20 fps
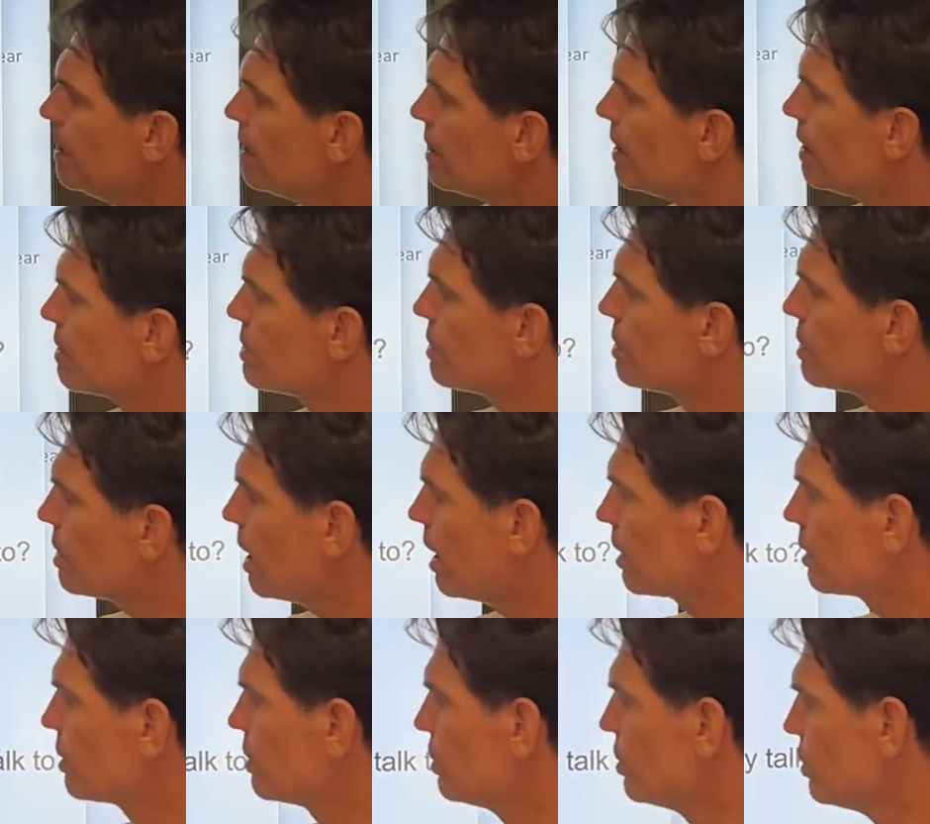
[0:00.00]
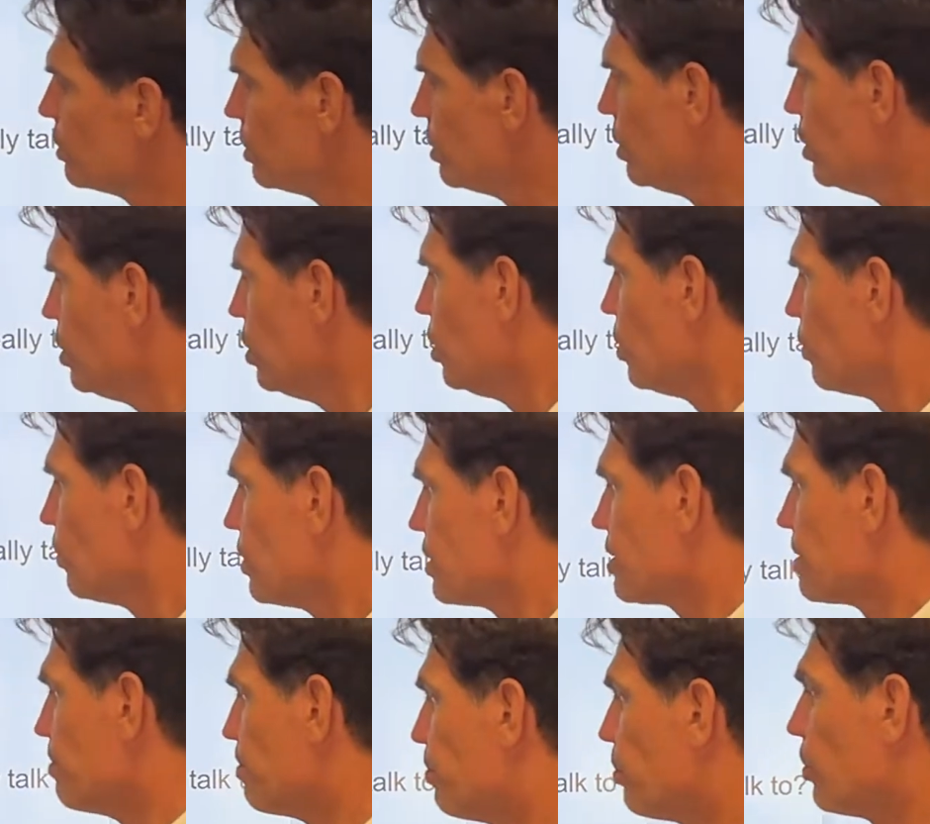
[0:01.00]
that you talk to? What's
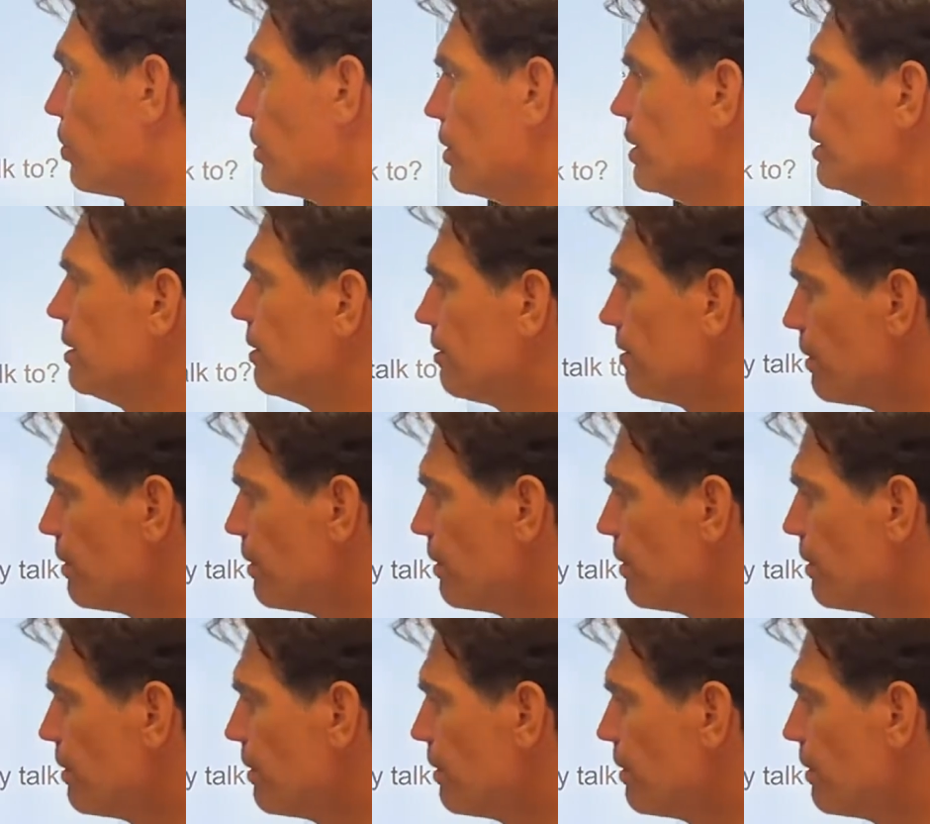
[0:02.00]
important